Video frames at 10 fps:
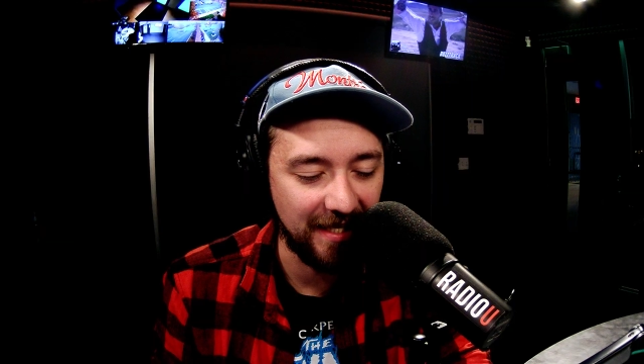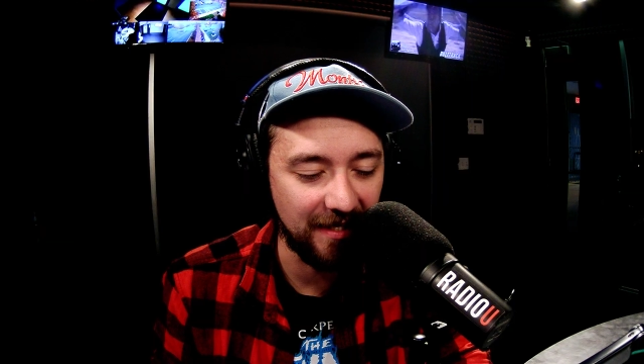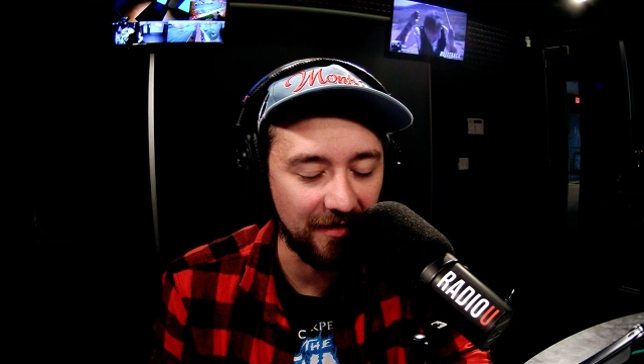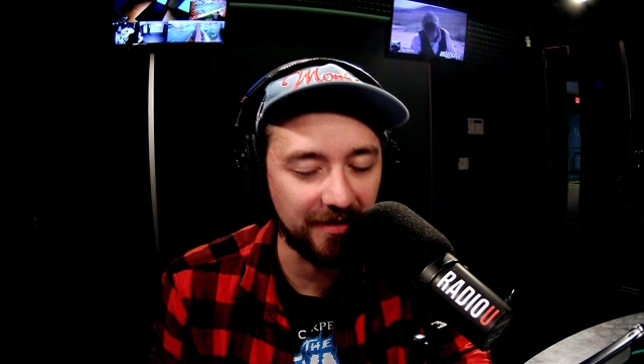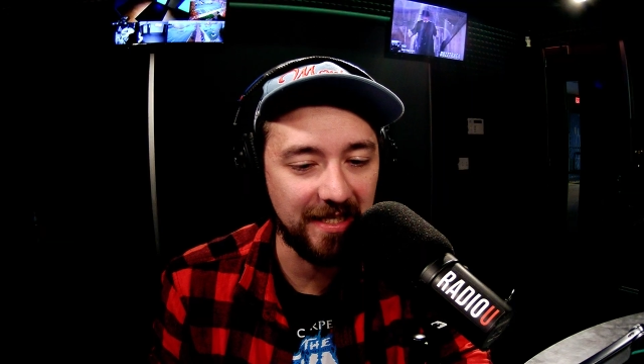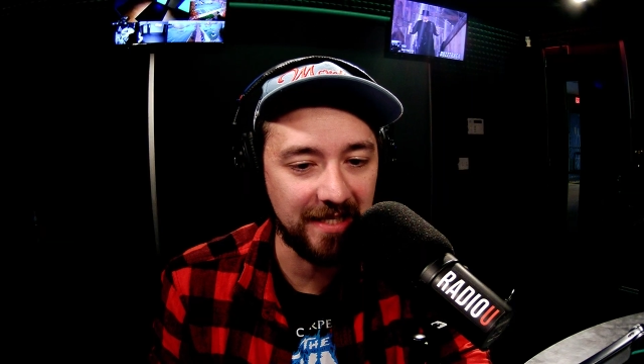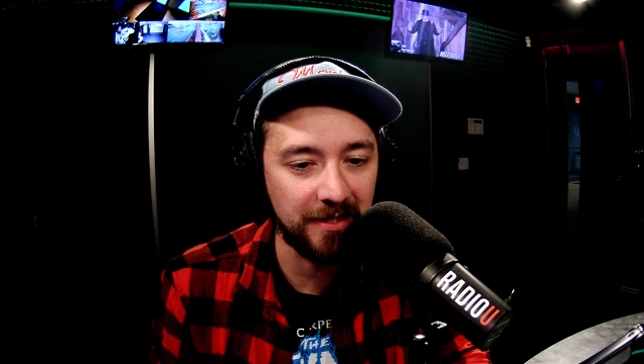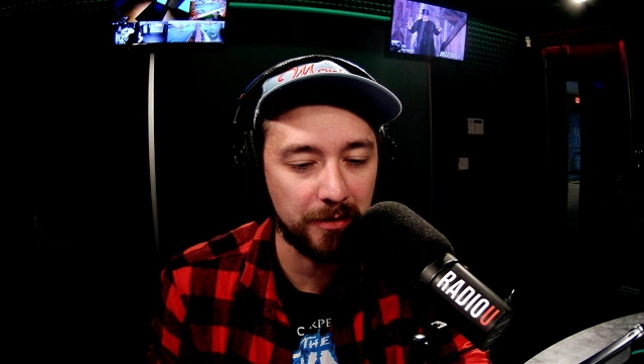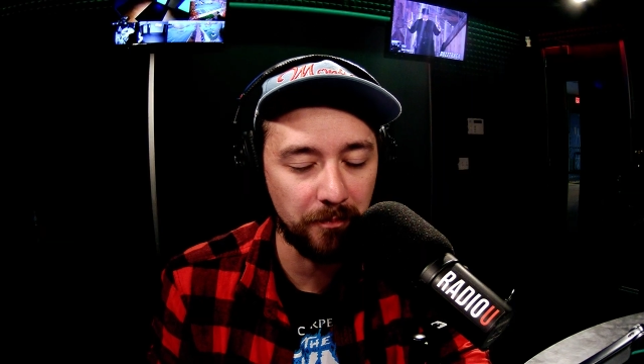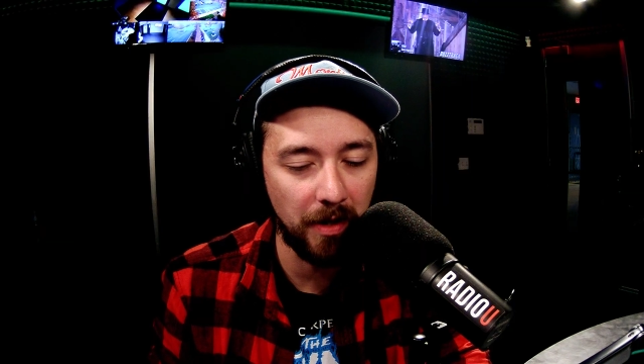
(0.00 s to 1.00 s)
naked on the
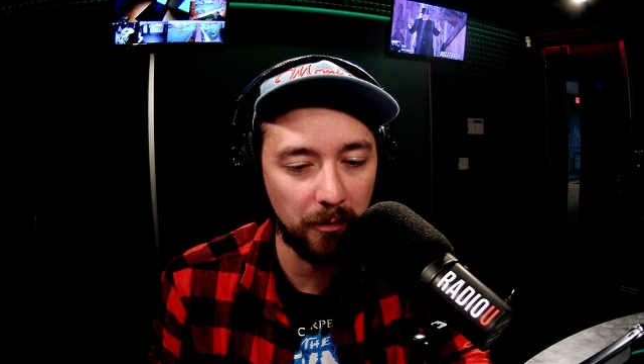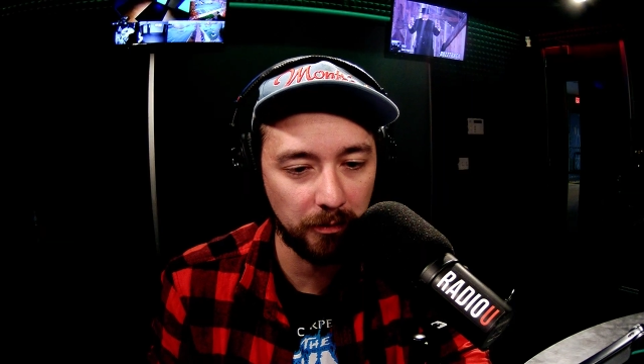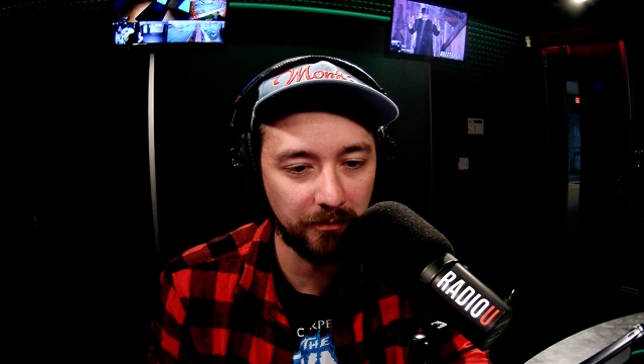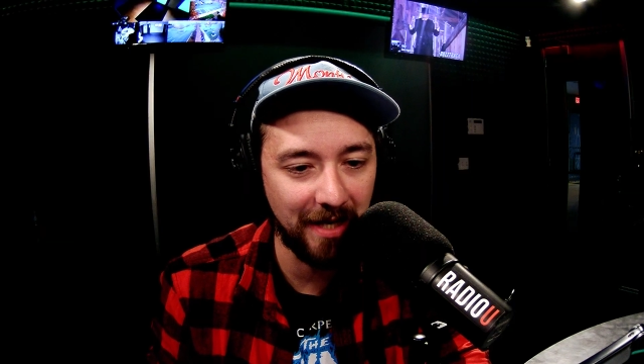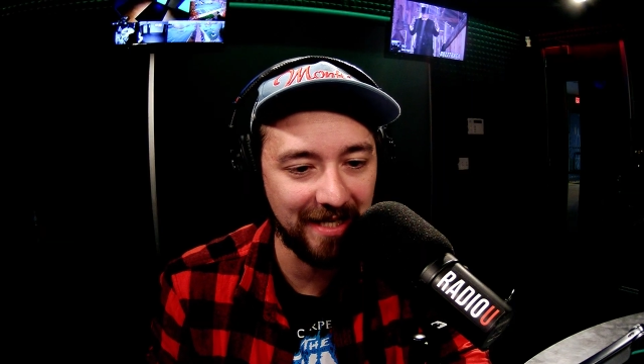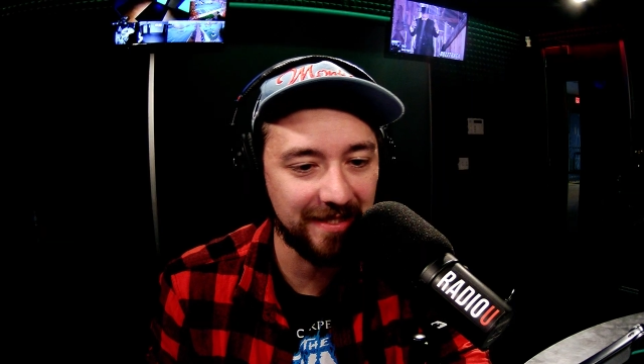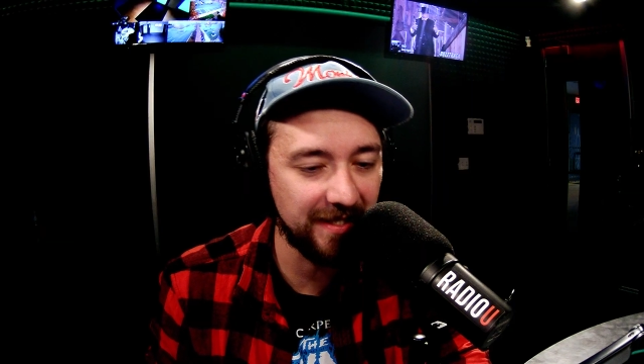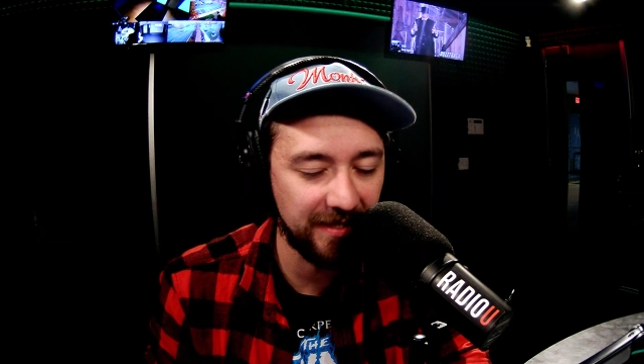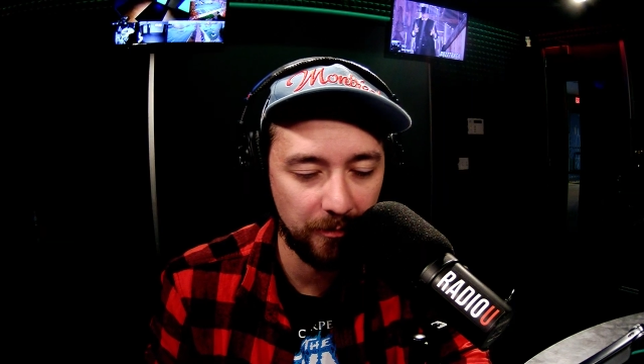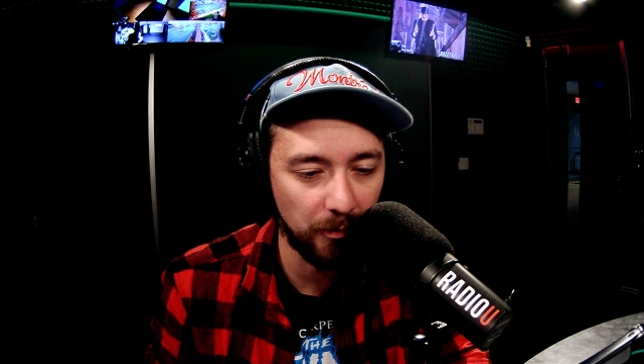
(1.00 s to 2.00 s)
It's a Small World ride at
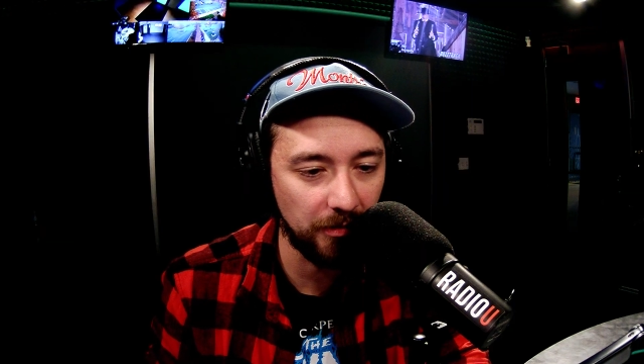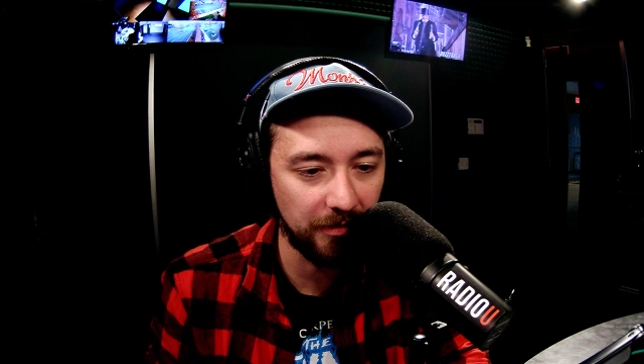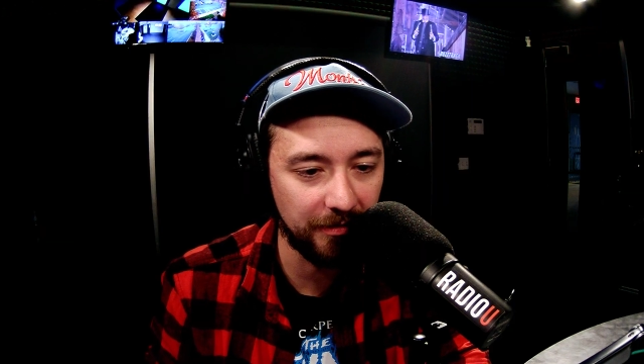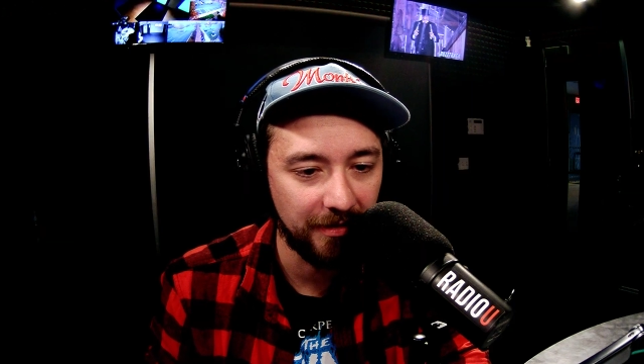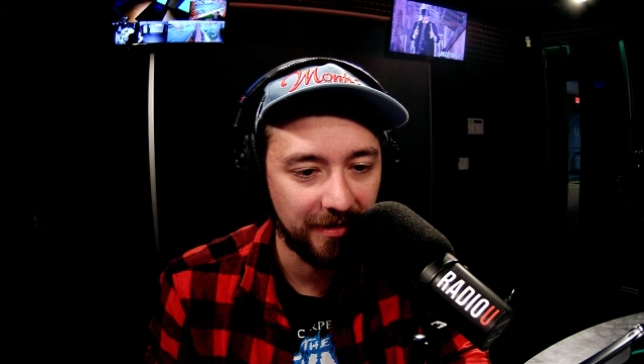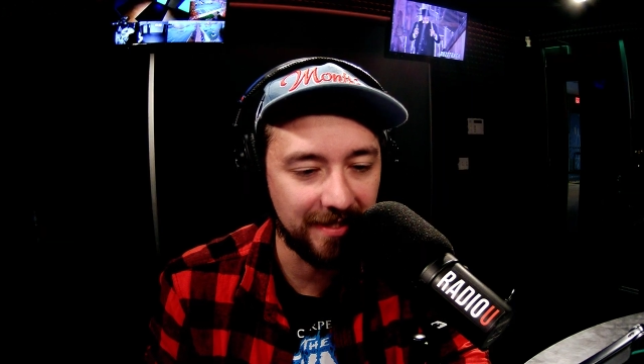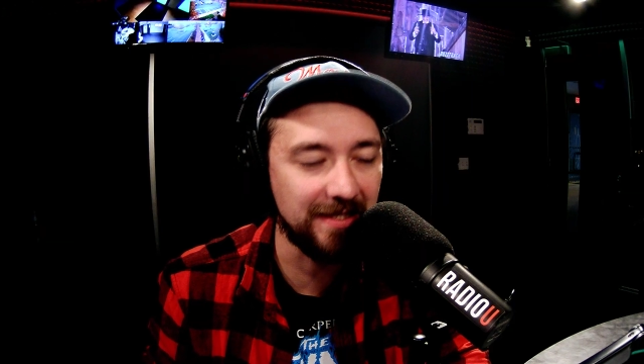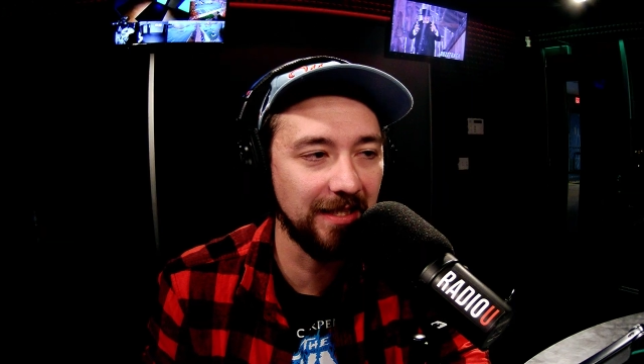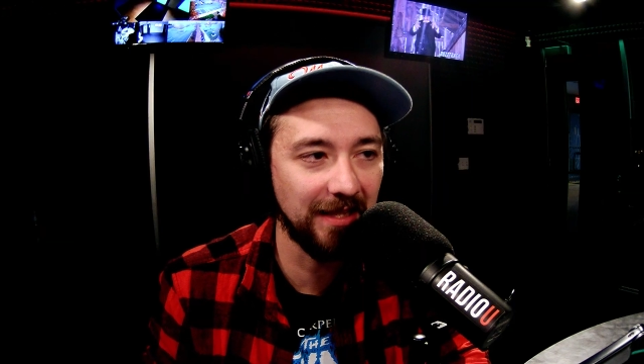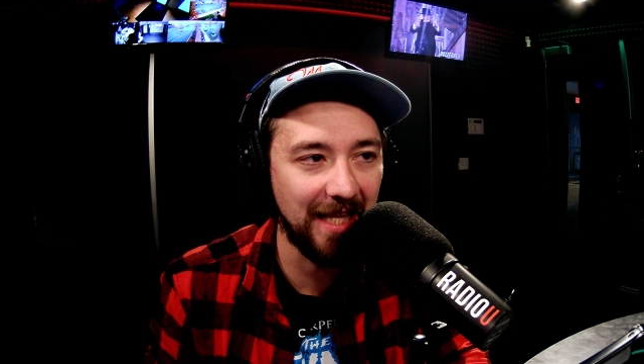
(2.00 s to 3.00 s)
Disney World,
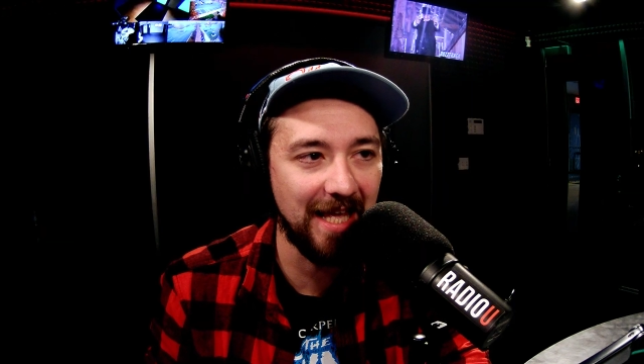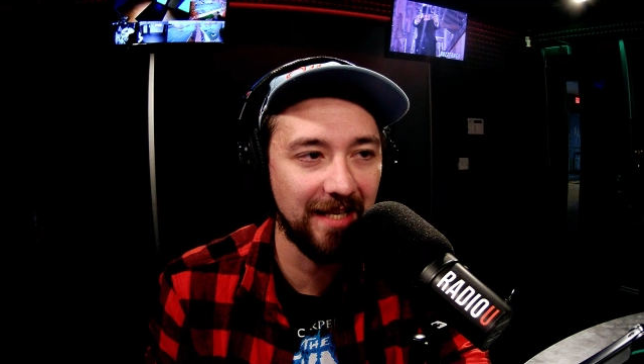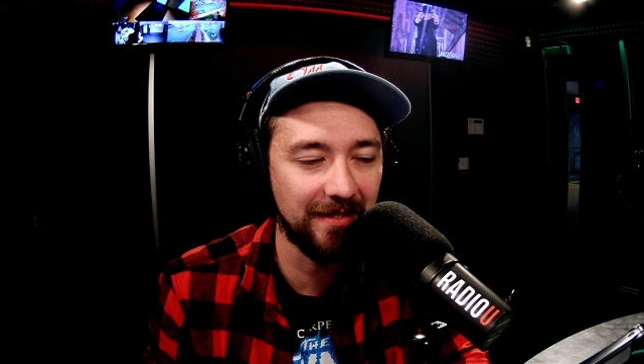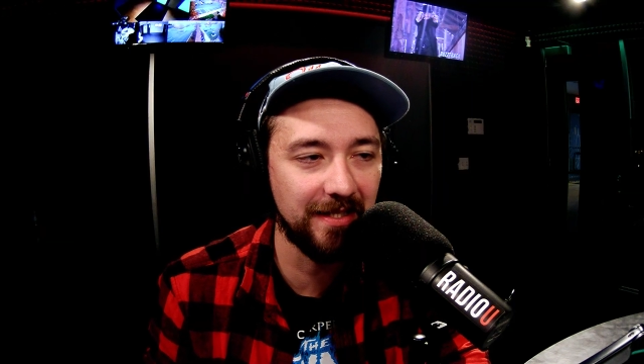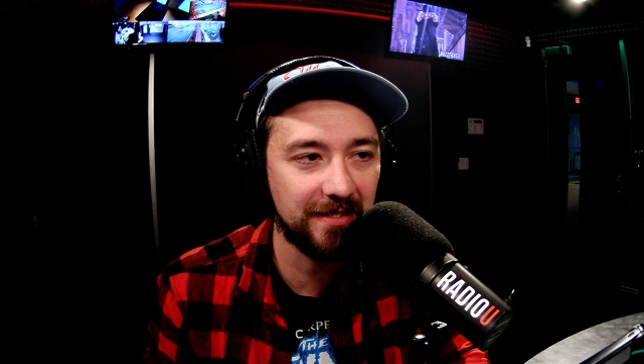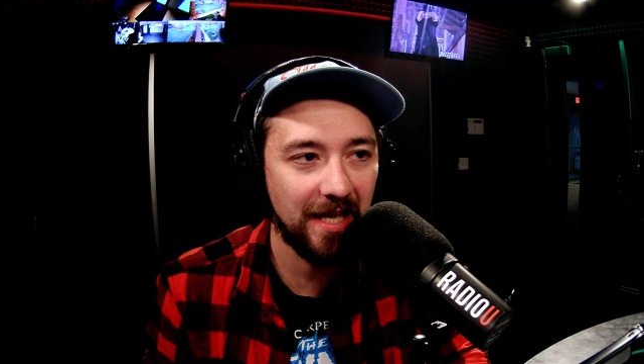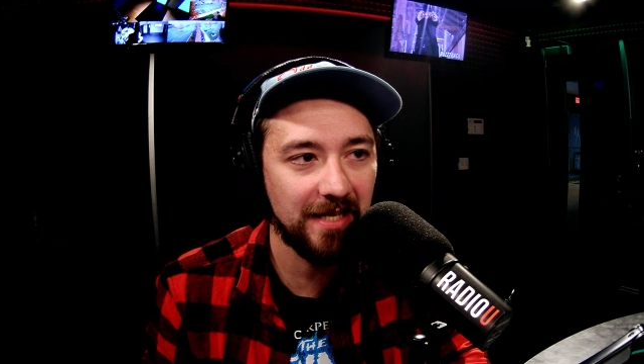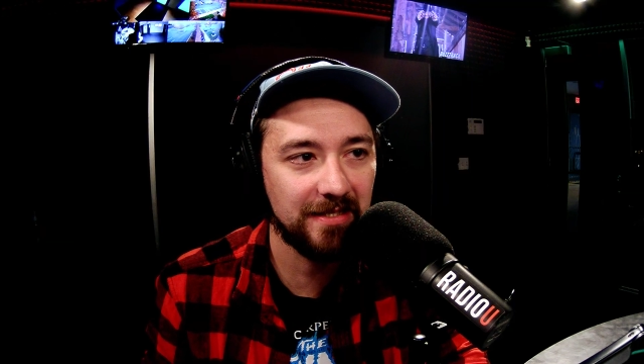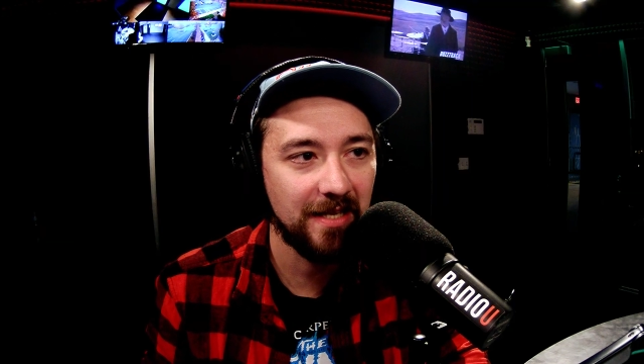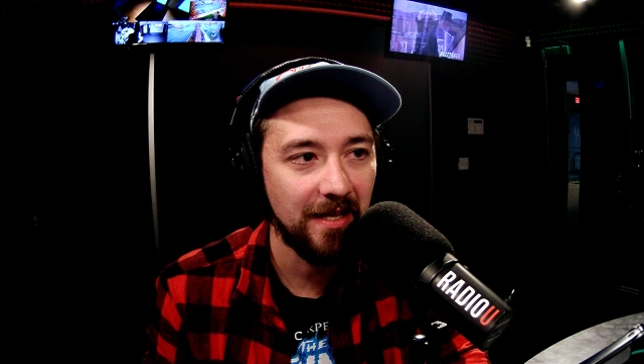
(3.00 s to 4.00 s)
Disneyland in this
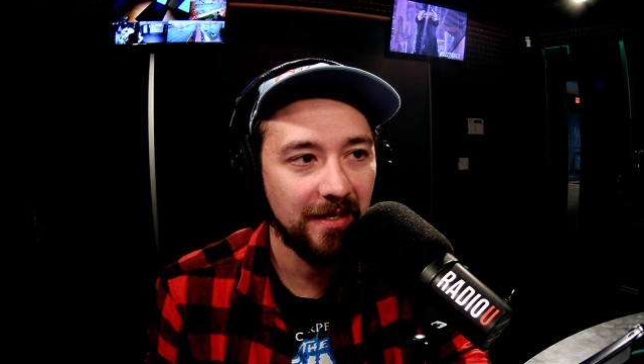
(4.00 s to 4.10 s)
case.